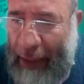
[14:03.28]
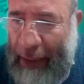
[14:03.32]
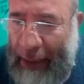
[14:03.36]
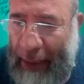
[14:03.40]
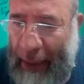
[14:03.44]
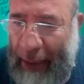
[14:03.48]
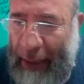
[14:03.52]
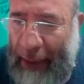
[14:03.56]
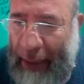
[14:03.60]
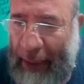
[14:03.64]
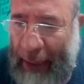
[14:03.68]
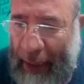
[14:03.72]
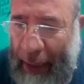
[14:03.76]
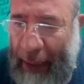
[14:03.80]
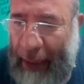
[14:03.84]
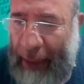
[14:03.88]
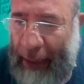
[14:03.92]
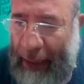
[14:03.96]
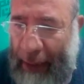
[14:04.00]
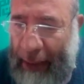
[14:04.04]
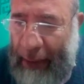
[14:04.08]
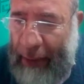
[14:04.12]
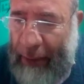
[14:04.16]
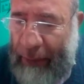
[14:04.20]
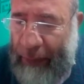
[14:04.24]
6
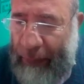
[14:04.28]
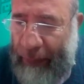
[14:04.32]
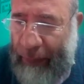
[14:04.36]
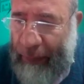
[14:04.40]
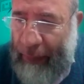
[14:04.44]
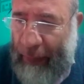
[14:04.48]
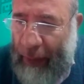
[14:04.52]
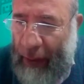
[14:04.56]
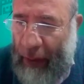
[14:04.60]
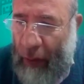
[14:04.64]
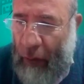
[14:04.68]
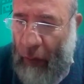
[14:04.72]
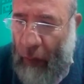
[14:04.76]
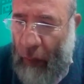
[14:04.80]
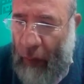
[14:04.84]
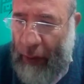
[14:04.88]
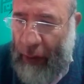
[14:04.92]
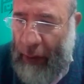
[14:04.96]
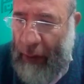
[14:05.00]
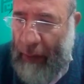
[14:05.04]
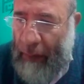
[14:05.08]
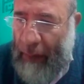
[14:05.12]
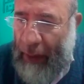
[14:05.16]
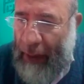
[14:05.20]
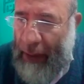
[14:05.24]
linked. What
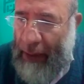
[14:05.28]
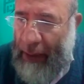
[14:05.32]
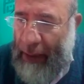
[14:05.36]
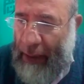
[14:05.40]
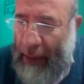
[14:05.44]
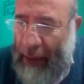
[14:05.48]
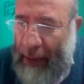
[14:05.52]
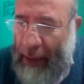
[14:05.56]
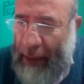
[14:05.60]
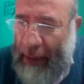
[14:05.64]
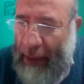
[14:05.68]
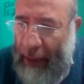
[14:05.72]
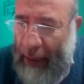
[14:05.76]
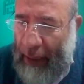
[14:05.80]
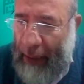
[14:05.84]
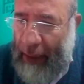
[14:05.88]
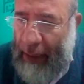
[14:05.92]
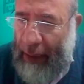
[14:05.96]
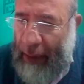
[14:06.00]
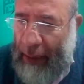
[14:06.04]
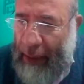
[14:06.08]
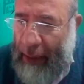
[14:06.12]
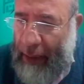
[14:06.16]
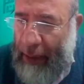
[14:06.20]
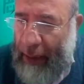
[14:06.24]
it means 6
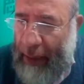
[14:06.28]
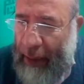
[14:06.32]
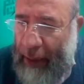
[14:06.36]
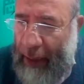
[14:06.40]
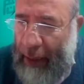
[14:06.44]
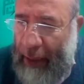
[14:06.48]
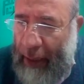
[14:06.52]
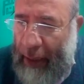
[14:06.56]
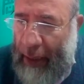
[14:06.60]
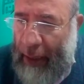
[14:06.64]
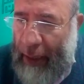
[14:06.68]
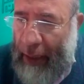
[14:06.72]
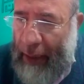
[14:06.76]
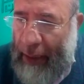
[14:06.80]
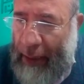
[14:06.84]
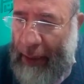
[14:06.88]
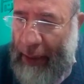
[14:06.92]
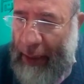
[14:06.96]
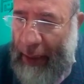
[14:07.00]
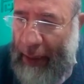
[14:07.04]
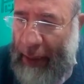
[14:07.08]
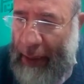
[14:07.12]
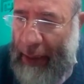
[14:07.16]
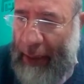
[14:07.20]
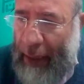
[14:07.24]
linked?
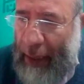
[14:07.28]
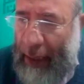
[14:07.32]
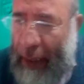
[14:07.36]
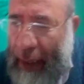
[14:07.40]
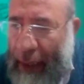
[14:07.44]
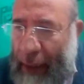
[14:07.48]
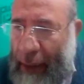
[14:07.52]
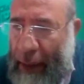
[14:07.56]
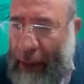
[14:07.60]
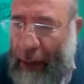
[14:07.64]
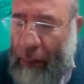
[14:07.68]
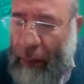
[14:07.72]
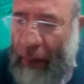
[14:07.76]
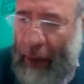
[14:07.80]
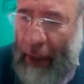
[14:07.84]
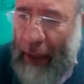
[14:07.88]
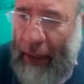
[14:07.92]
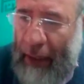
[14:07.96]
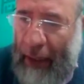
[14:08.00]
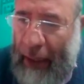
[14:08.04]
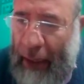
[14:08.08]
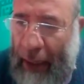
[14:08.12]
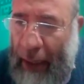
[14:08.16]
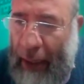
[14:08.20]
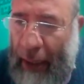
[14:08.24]
6 linked, it
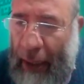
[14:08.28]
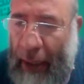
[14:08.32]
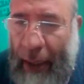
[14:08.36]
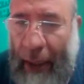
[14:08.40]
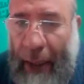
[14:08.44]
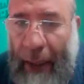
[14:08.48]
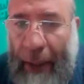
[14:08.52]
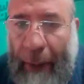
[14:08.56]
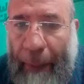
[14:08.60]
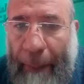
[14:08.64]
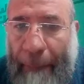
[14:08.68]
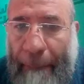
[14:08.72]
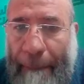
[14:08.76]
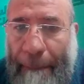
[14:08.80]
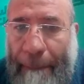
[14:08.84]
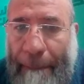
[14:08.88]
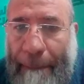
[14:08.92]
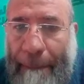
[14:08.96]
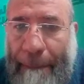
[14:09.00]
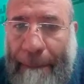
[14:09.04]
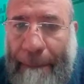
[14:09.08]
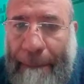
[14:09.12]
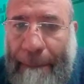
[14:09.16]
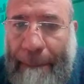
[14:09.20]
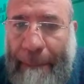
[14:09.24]
means the
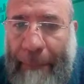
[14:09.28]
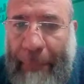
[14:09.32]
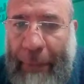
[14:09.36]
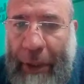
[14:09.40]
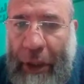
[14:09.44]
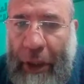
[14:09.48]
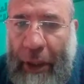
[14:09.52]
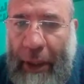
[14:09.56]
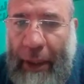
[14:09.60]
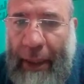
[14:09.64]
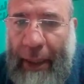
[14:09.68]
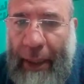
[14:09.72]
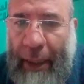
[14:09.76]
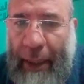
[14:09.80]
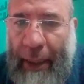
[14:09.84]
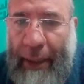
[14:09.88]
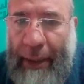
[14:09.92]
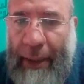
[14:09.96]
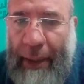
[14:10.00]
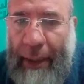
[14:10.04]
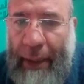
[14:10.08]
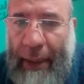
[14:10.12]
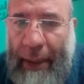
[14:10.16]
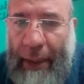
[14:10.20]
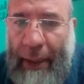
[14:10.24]
gene
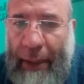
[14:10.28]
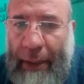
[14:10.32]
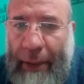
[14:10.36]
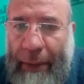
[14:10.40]
character